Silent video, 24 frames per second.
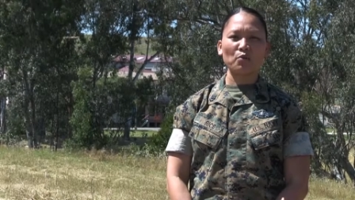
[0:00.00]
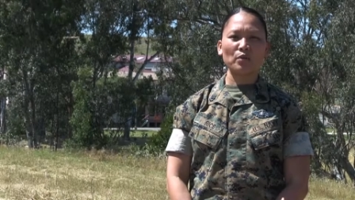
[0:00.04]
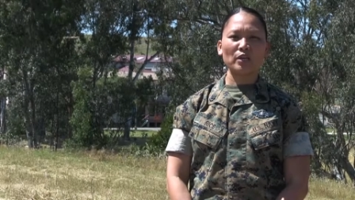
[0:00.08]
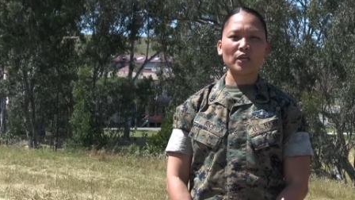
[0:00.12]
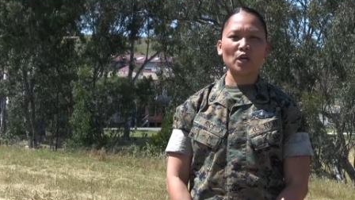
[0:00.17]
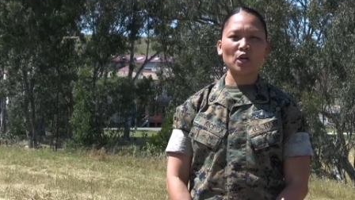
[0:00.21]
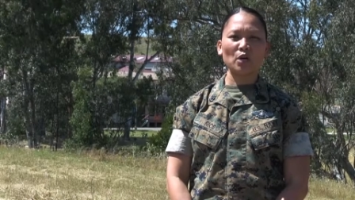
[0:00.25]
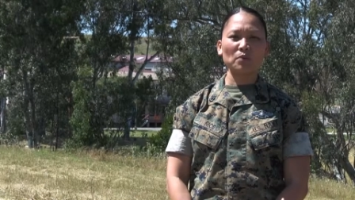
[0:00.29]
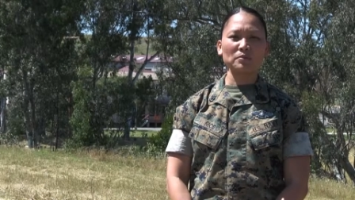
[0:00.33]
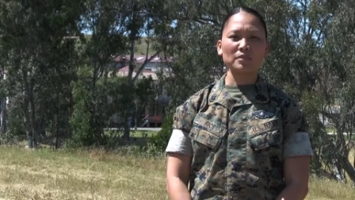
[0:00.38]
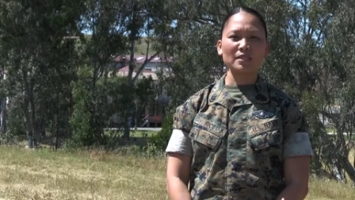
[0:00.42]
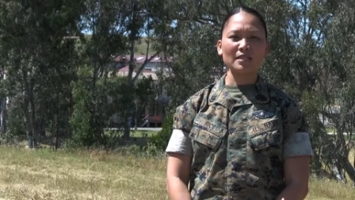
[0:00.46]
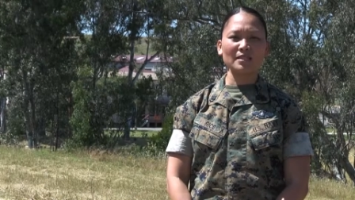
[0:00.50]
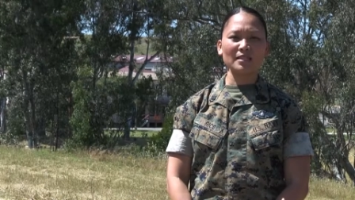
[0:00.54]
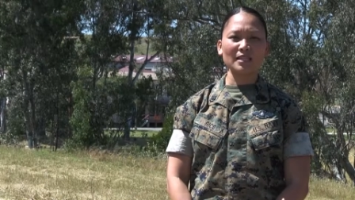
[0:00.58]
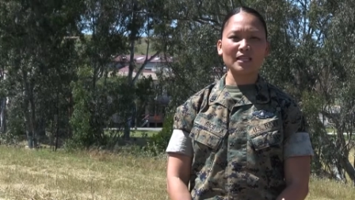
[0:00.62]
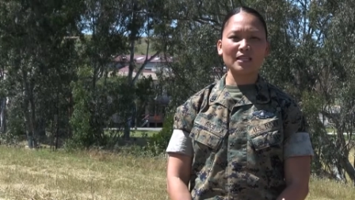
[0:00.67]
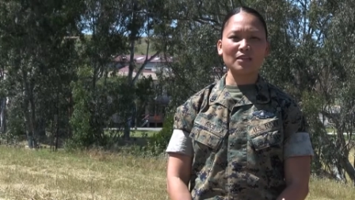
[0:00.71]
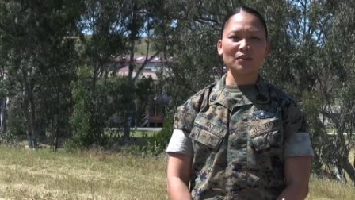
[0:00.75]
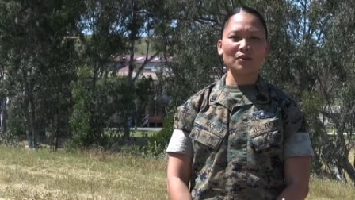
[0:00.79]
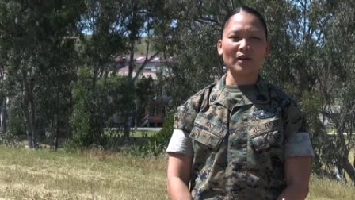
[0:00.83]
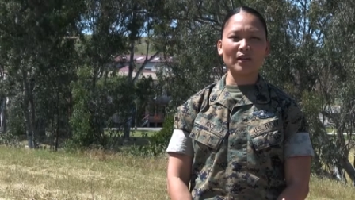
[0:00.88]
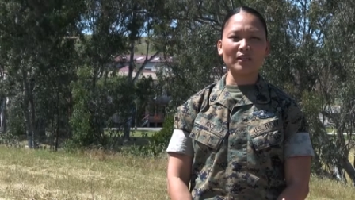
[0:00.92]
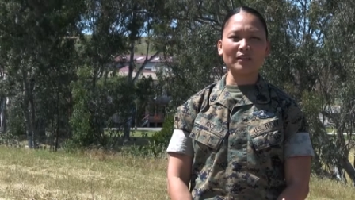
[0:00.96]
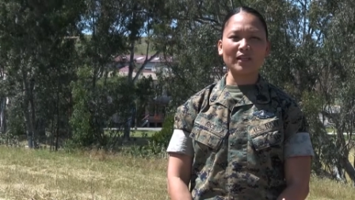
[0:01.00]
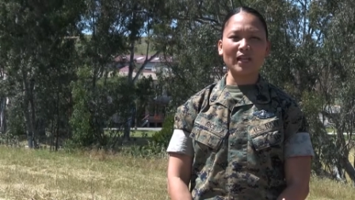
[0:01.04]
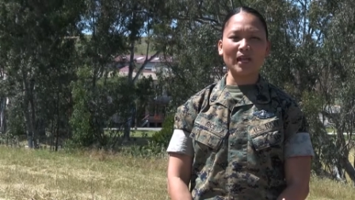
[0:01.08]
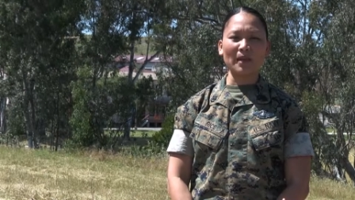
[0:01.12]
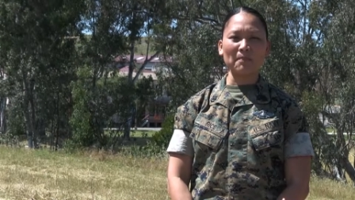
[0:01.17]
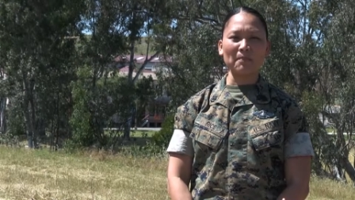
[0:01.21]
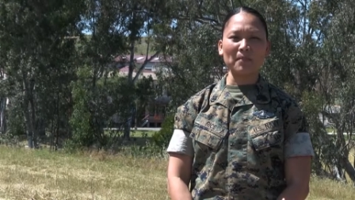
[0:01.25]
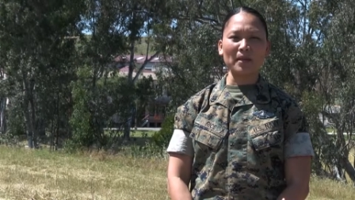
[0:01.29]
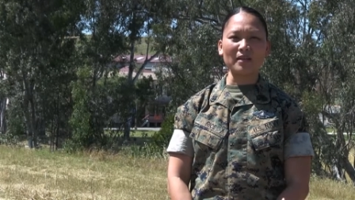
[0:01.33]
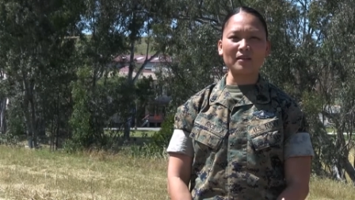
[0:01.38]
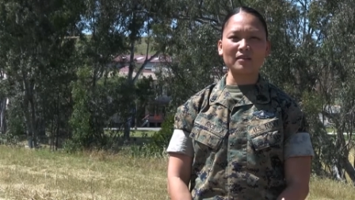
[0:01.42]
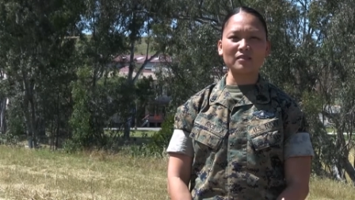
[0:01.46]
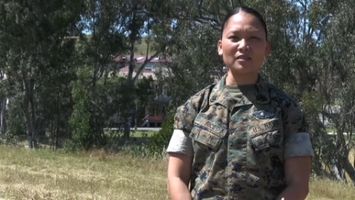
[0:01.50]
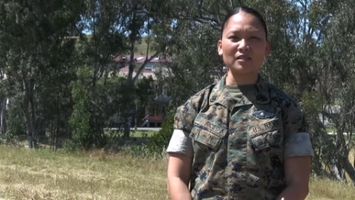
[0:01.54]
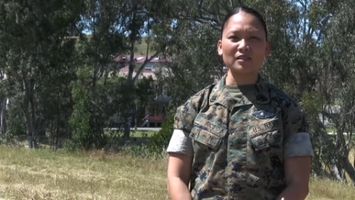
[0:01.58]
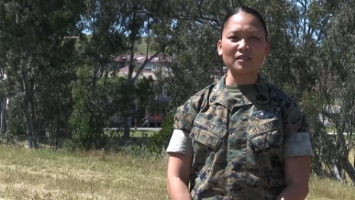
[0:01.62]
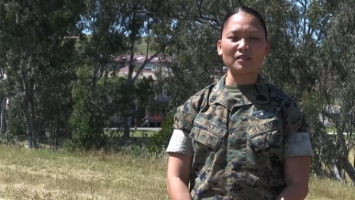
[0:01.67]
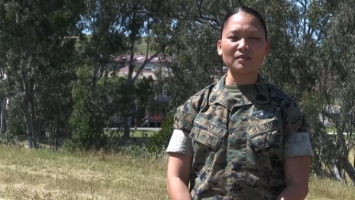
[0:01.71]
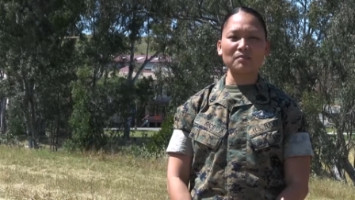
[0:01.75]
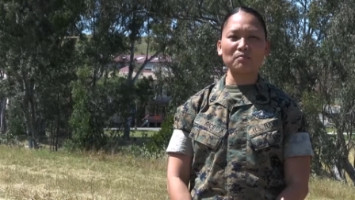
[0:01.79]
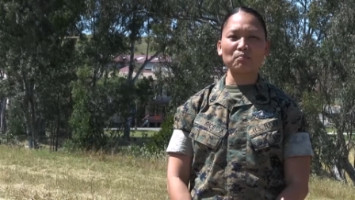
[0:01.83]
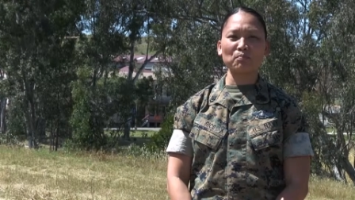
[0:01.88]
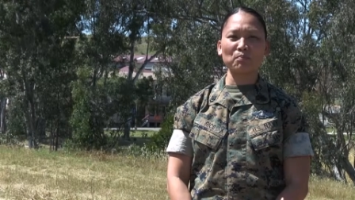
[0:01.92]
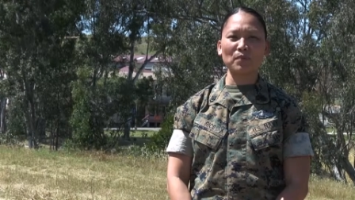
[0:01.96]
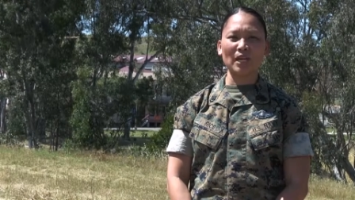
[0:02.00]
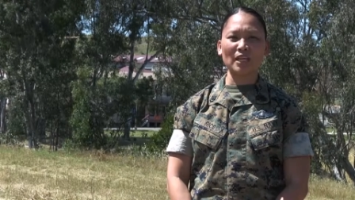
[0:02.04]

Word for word: We hope to see you at Camp Pendleton,